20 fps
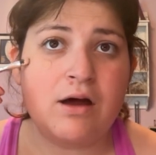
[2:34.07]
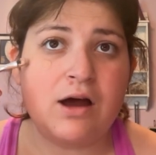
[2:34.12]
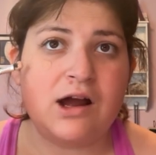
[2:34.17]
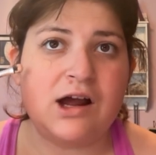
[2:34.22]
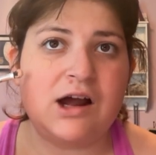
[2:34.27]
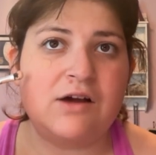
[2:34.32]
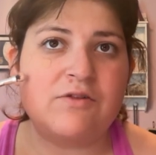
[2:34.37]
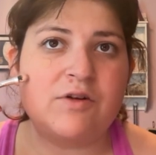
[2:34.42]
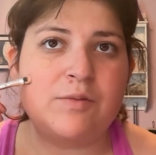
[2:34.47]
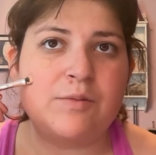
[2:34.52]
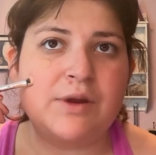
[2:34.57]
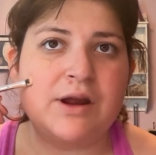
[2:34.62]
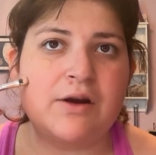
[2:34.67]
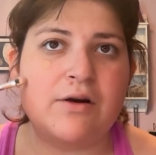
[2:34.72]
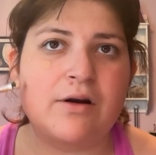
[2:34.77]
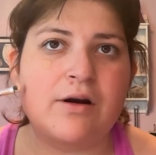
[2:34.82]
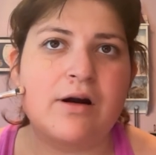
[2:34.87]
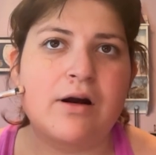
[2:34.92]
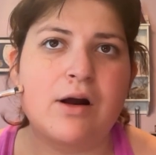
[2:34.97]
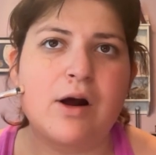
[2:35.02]
I have a
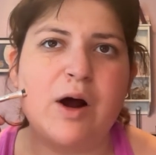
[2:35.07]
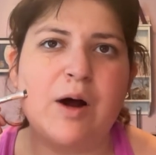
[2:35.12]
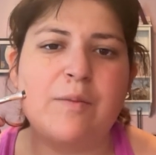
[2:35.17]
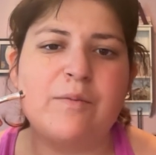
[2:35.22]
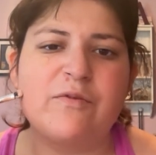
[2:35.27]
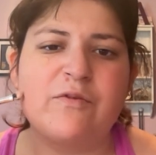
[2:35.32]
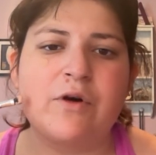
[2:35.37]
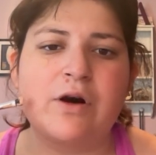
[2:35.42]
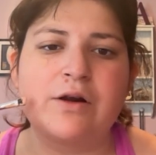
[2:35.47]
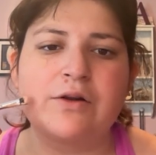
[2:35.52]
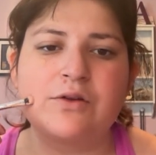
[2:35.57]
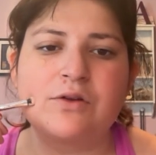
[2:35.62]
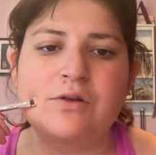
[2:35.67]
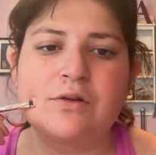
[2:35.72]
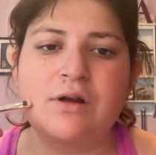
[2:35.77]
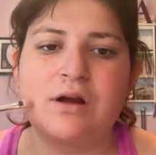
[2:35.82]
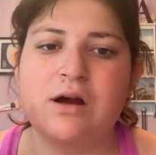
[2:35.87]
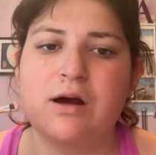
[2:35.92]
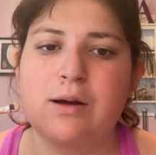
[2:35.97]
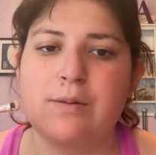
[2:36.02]
mirror up front,
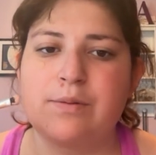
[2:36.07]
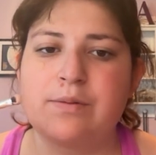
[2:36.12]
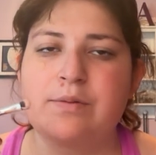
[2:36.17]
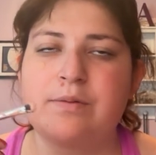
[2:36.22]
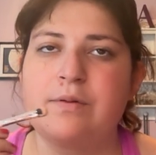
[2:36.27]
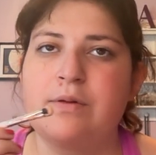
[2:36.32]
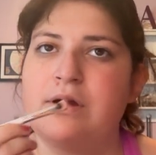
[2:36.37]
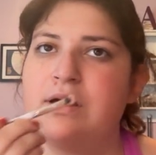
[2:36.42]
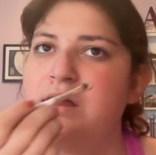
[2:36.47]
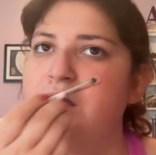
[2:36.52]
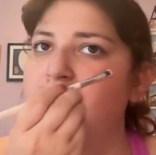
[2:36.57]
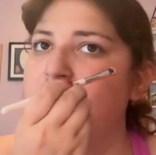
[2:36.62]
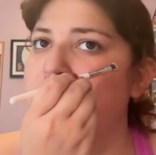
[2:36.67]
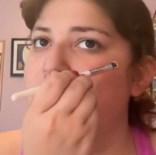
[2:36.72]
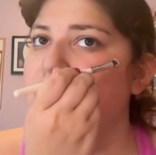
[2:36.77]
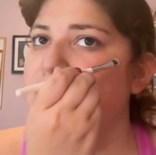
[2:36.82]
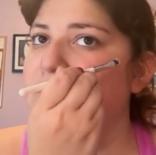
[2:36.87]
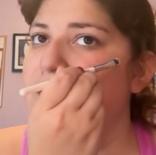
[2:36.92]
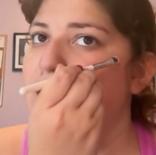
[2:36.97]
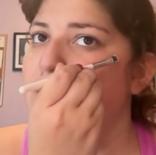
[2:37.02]
up in
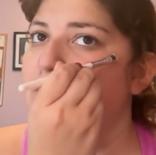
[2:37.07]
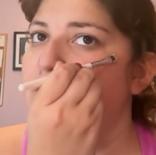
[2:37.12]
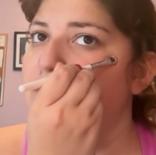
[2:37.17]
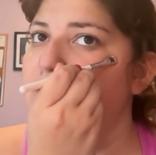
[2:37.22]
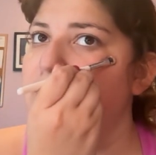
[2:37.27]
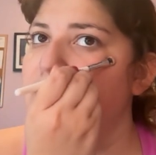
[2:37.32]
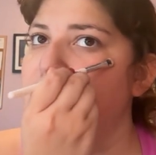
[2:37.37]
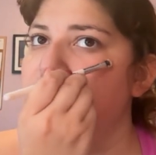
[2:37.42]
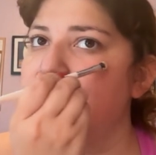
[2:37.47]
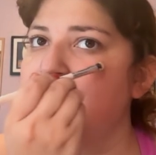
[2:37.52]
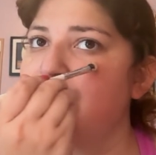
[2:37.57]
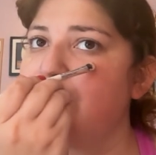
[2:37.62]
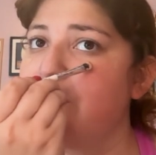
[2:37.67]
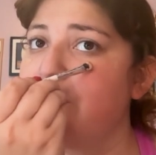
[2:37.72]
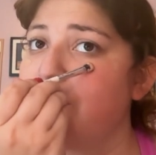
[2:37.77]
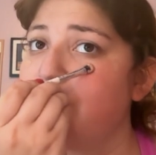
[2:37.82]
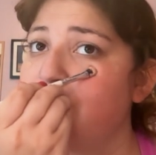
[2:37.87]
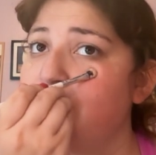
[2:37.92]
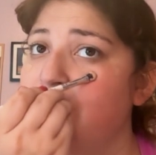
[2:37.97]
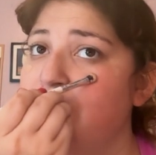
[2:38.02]
there that I'm looking at
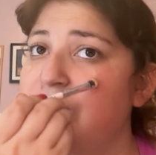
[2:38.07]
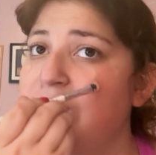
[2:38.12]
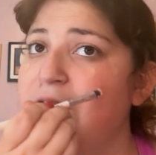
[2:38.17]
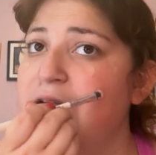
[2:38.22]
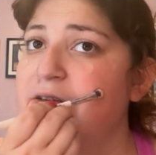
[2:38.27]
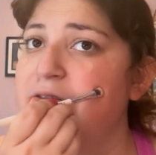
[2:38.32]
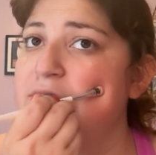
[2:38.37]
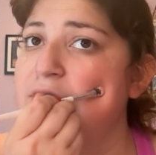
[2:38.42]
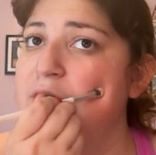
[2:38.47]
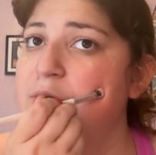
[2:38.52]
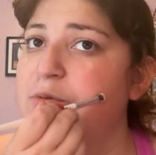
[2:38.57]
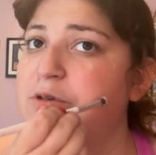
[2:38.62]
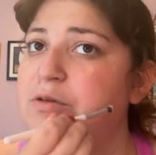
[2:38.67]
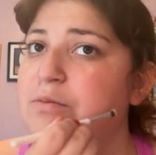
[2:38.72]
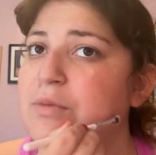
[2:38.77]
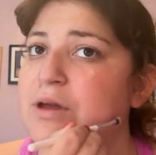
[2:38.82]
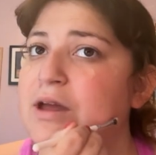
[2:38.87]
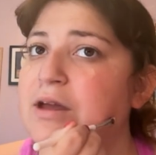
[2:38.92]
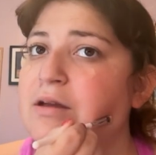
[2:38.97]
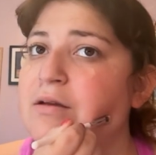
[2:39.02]
too, so it kind of helps
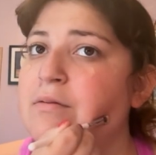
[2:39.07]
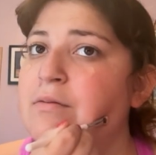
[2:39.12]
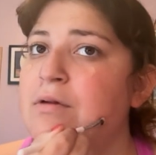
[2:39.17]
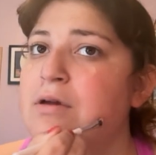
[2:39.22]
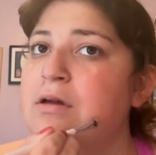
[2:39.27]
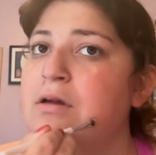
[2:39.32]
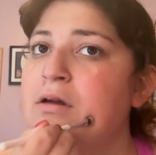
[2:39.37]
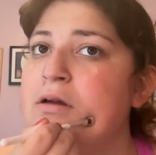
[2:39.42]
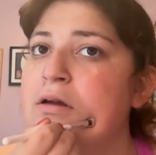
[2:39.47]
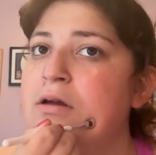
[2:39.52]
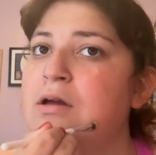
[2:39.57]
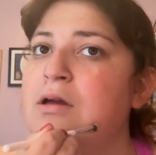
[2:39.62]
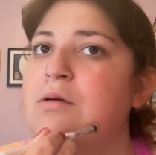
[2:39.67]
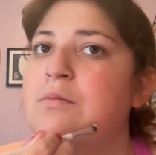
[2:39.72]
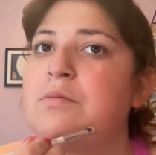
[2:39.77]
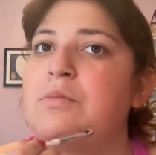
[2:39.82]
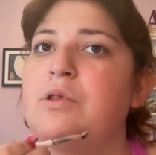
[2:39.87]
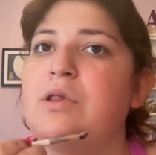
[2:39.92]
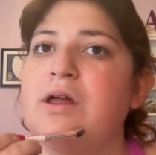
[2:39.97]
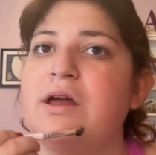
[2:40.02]
me
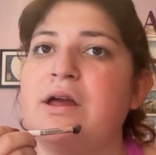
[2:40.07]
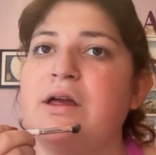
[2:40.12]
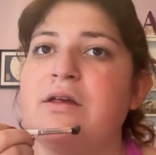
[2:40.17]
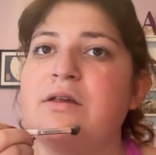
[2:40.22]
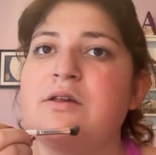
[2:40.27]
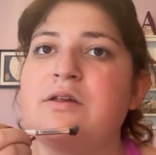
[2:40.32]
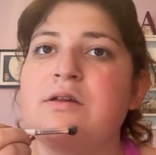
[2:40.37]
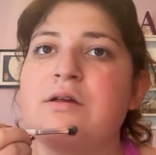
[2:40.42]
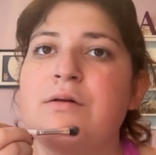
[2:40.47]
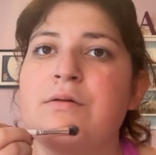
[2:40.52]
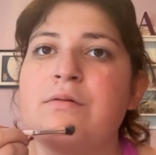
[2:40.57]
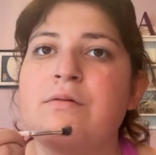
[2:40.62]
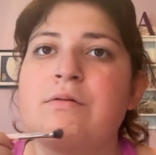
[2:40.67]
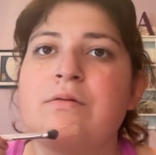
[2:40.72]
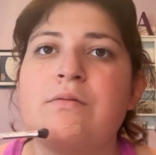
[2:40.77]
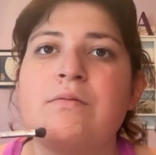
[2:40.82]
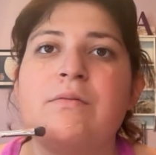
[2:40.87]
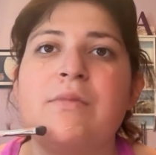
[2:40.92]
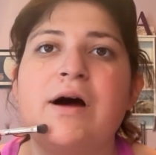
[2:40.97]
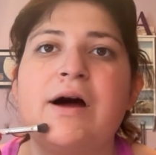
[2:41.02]
place
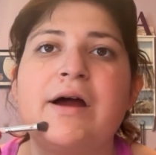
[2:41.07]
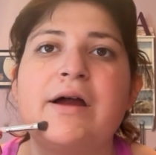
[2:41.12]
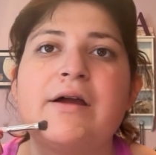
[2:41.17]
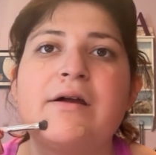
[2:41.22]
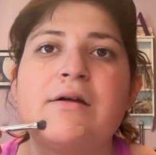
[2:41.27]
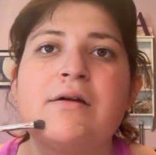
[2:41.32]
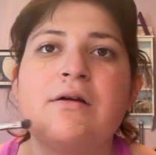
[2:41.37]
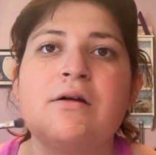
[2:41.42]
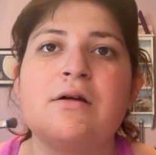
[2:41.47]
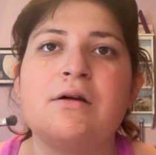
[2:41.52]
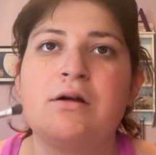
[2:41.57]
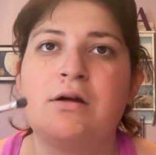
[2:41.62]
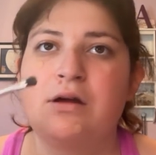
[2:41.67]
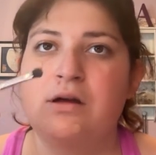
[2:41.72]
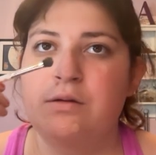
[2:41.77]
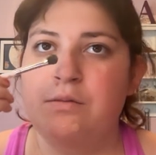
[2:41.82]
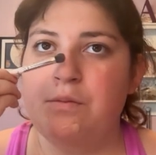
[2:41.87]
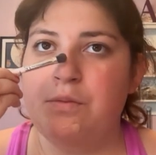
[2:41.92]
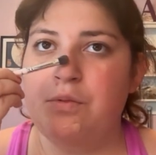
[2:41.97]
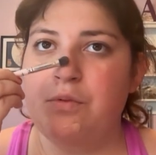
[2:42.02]
my
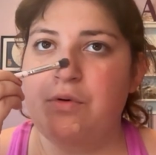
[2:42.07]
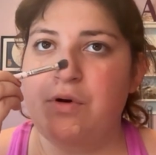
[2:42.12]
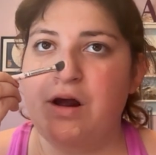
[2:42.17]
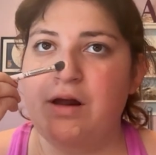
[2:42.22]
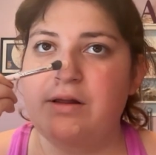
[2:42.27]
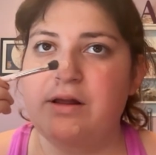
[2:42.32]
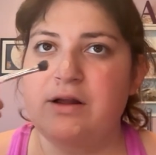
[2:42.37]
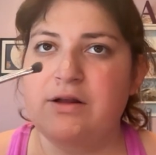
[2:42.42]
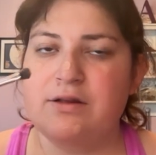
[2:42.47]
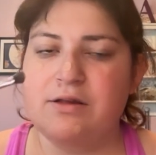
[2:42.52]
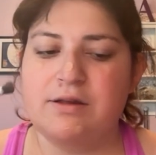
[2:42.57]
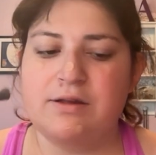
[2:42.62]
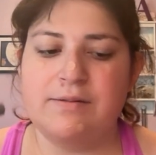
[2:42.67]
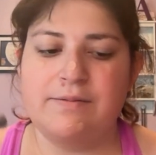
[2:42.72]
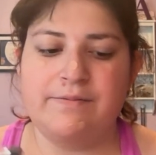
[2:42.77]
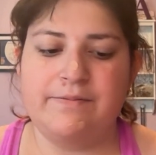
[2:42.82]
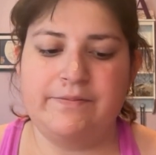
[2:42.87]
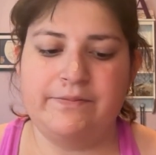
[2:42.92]
products.